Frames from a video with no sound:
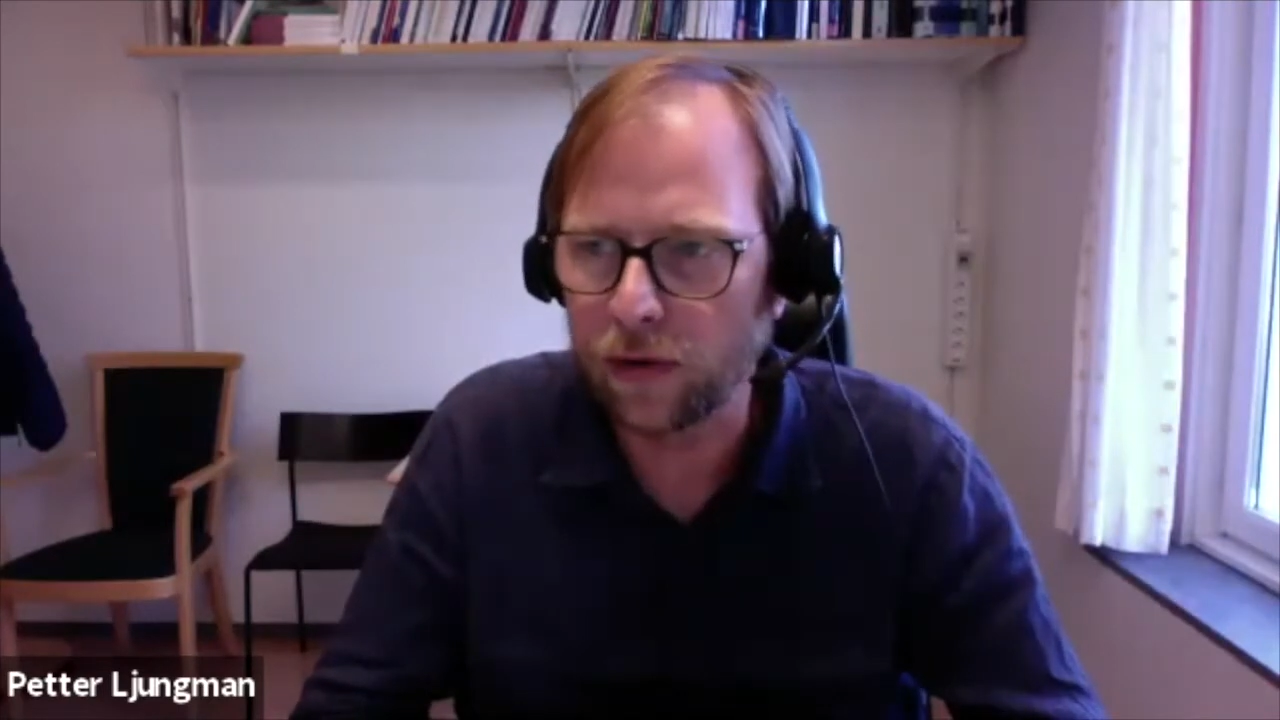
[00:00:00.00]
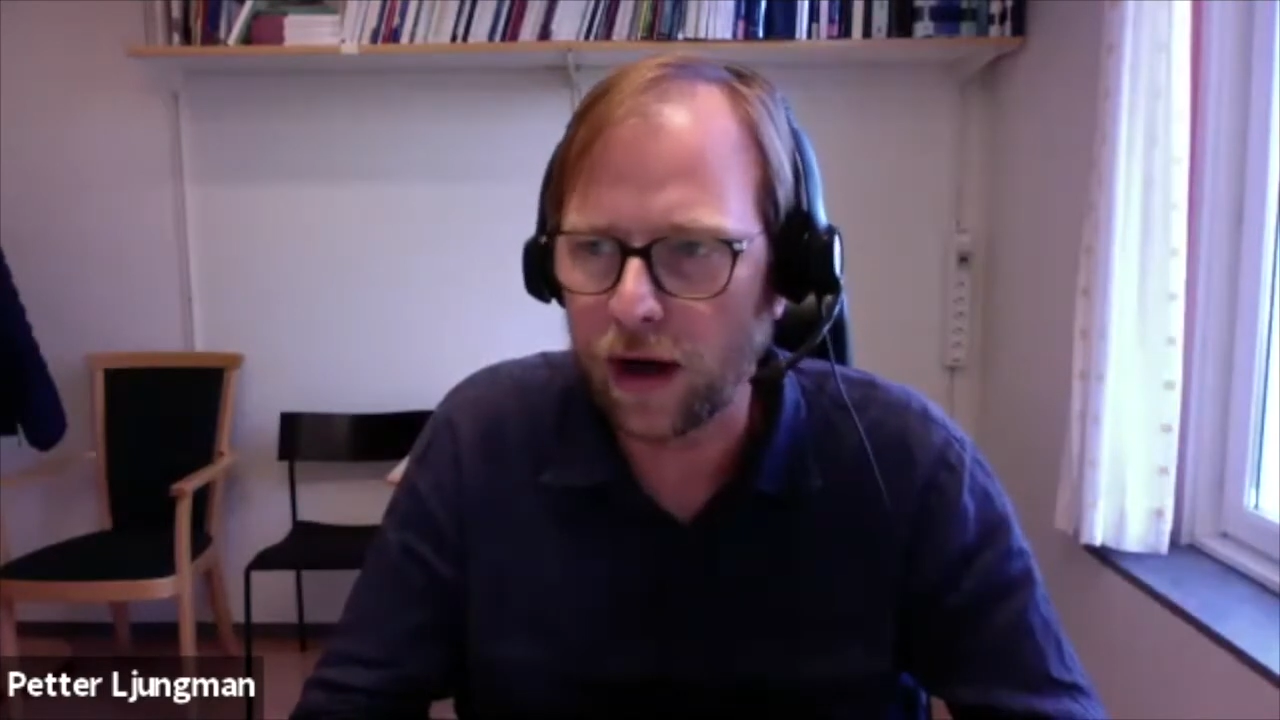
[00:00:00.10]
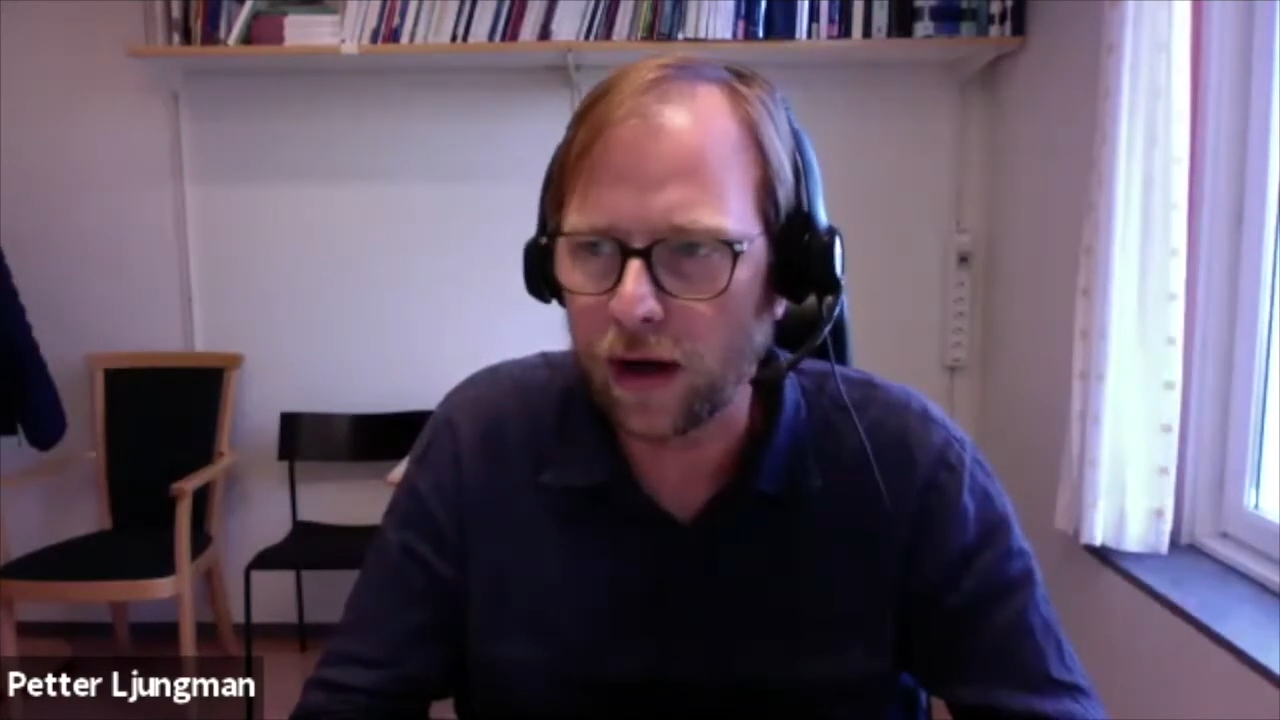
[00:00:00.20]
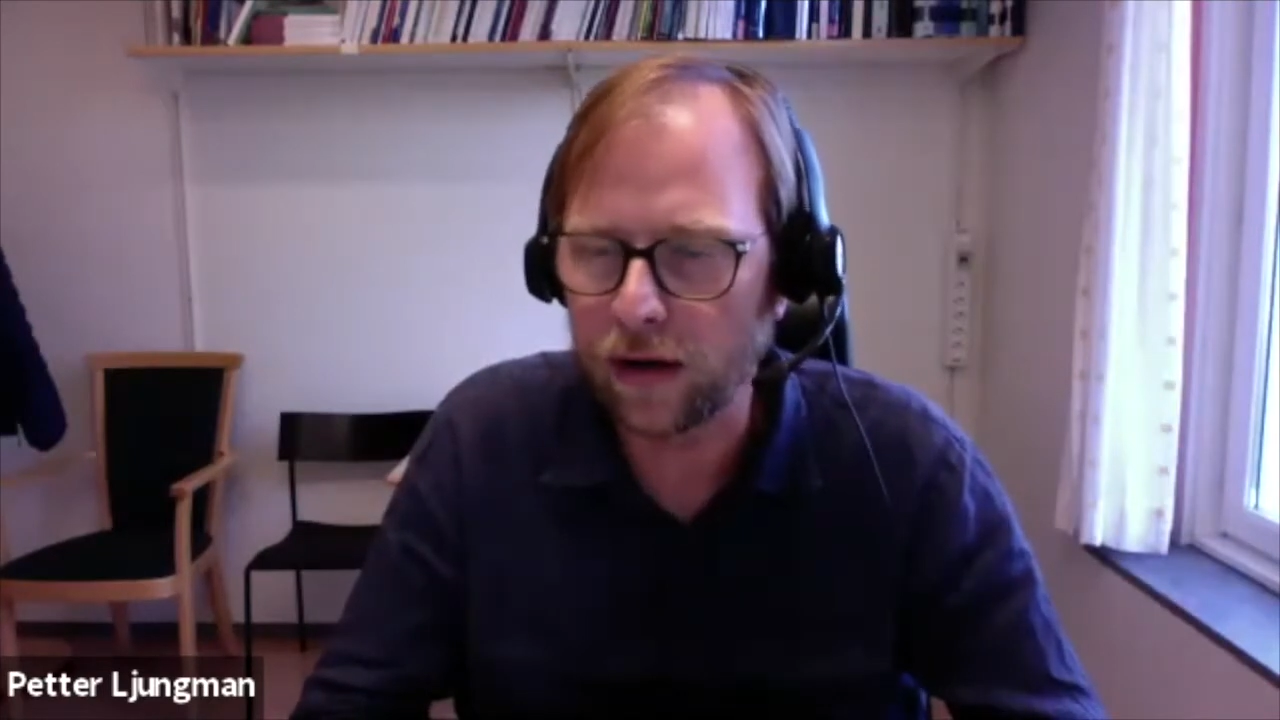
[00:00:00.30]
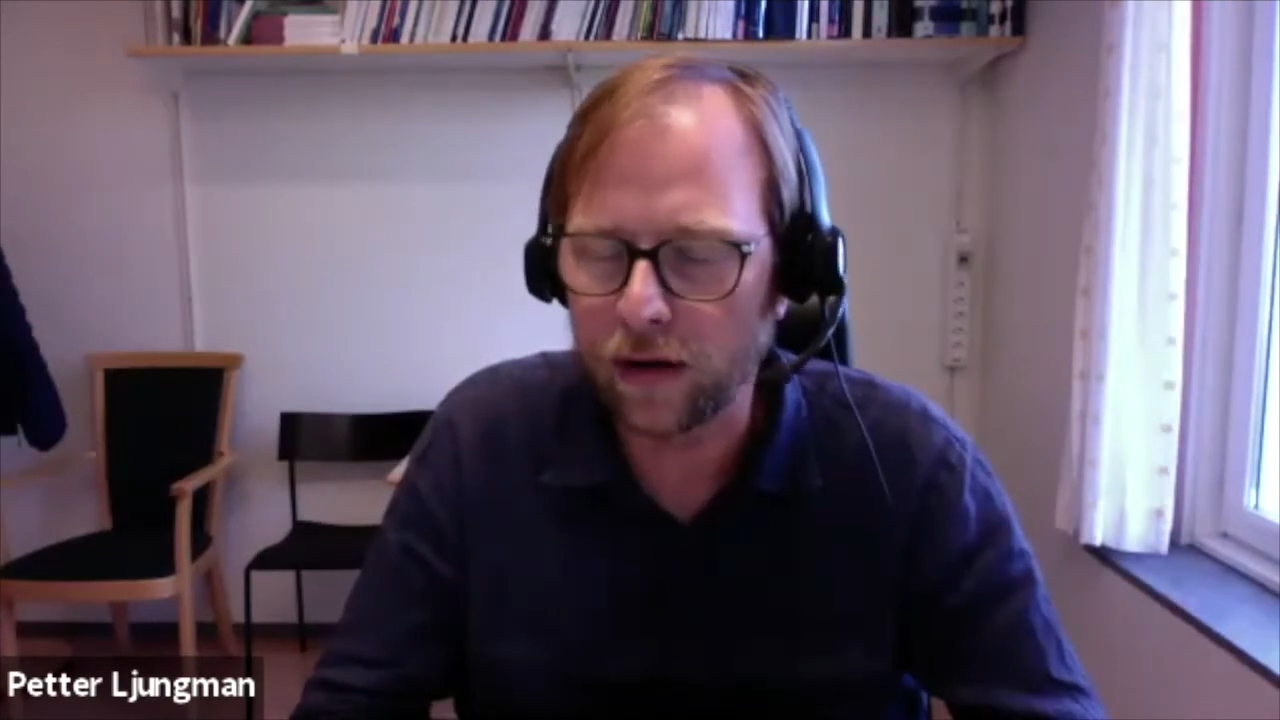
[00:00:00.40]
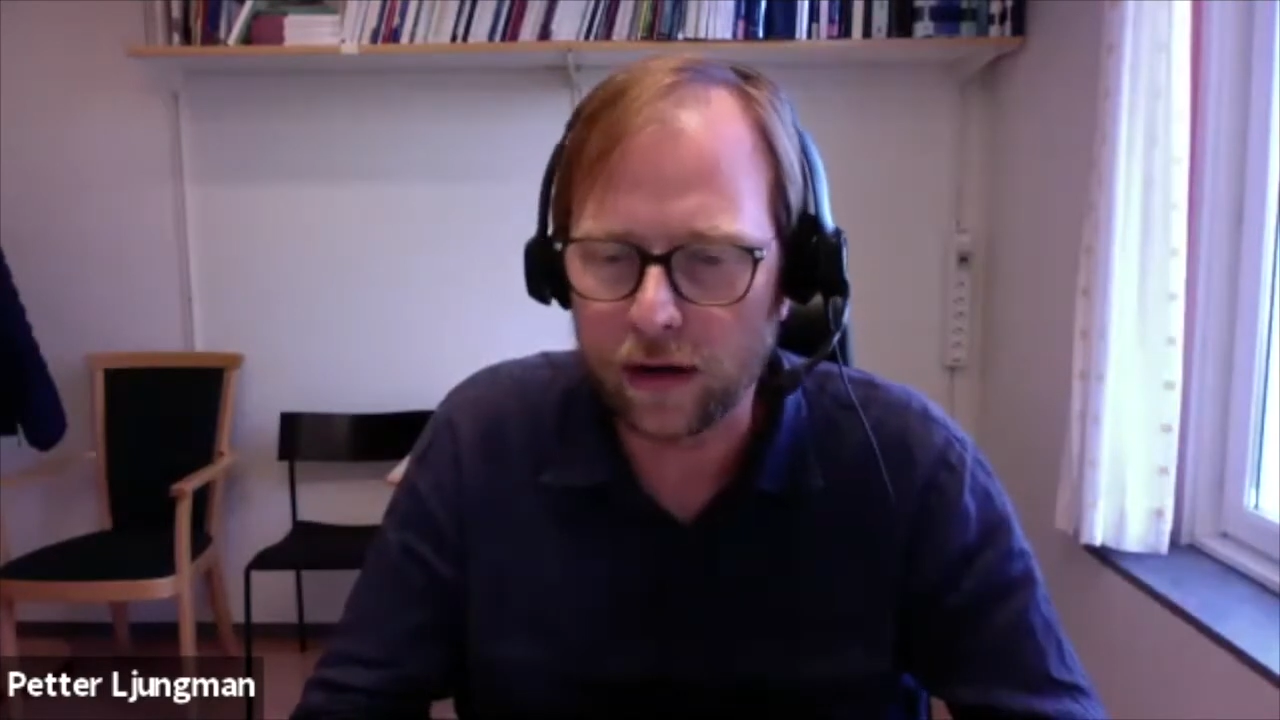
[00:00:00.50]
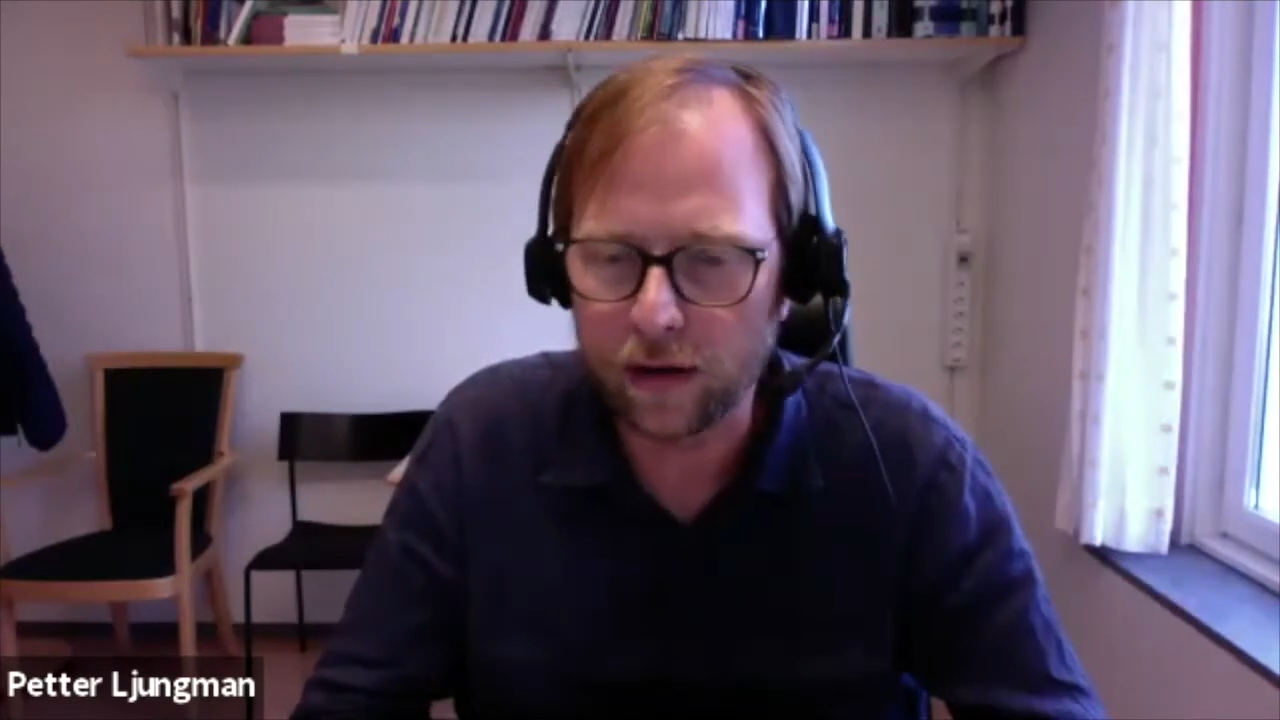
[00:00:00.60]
higher